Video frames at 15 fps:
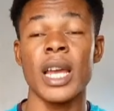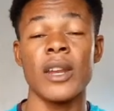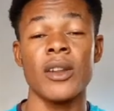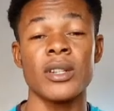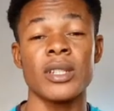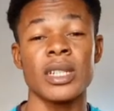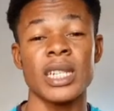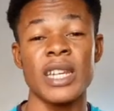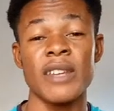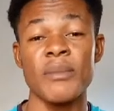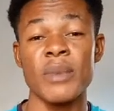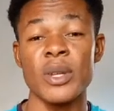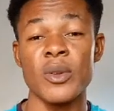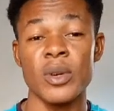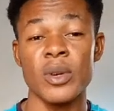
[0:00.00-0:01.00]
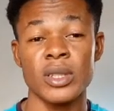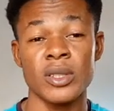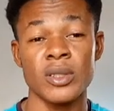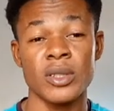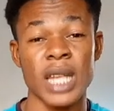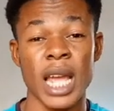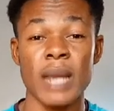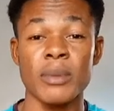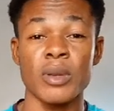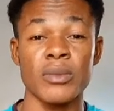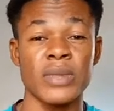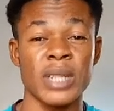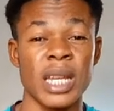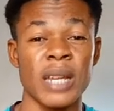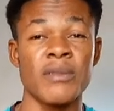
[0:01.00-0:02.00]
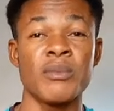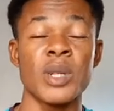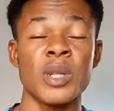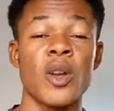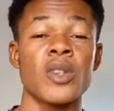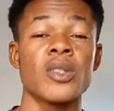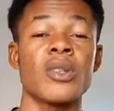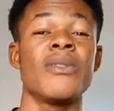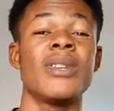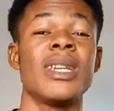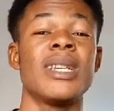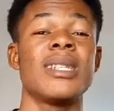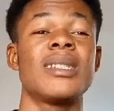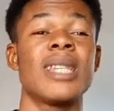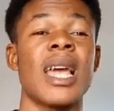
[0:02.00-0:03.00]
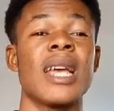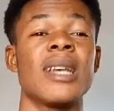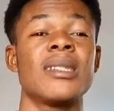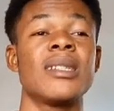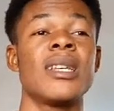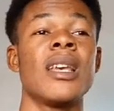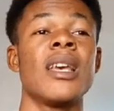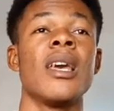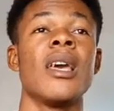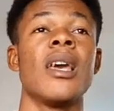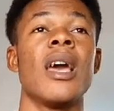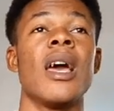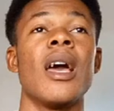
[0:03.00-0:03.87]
you cannot give me those type of gifts because of distance,